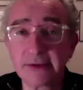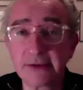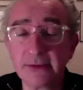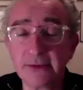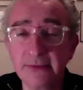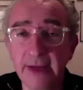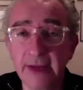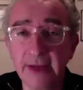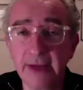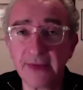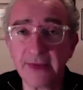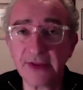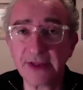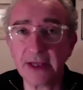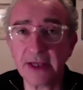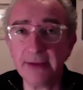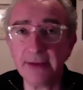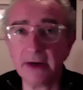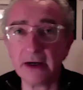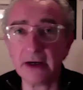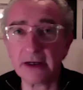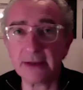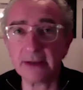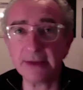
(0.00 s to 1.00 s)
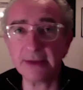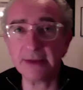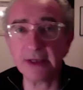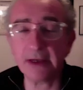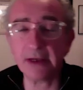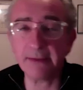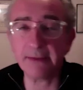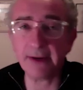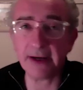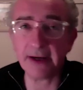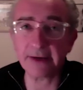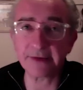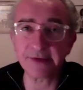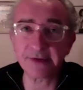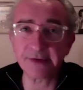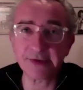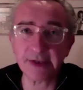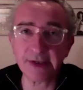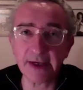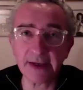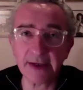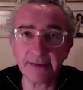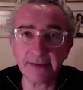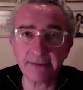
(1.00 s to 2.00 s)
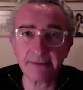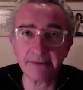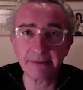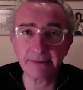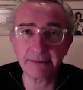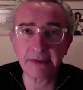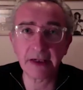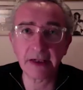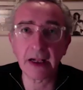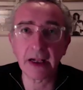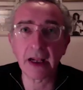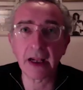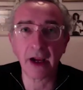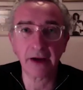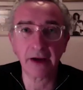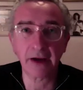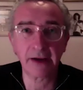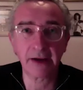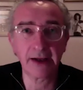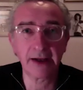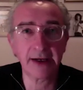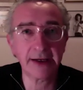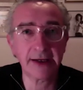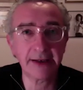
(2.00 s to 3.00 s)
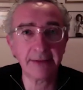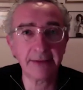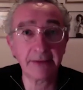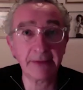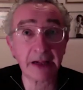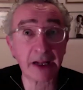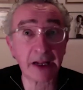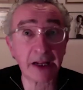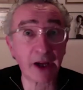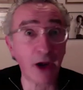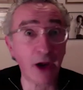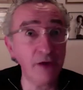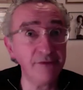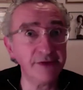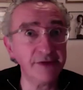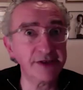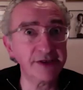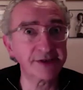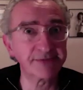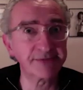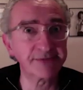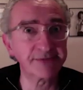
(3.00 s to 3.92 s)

make the same argument about um, um, COVID.